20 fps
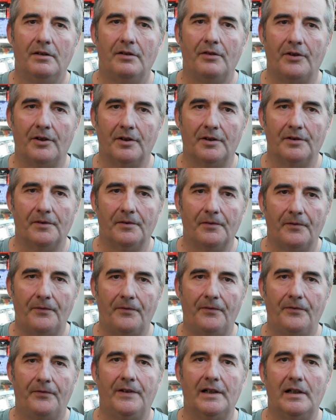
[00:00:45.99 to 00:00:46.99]
the
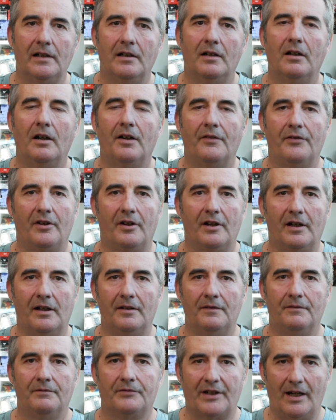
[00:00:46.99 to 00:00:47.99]
feel of their
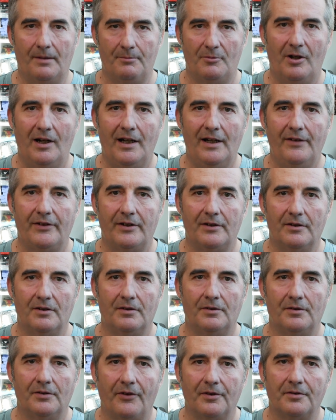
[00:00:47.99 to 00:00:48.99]
cameras and
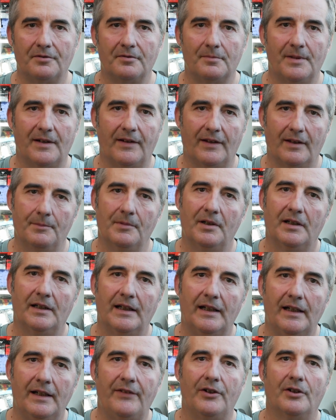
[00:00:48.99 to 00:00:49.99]
also to make them
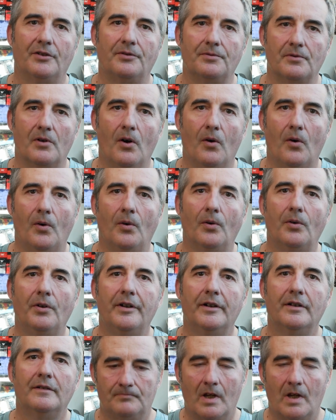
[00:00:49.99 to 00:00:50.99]
easier to hold.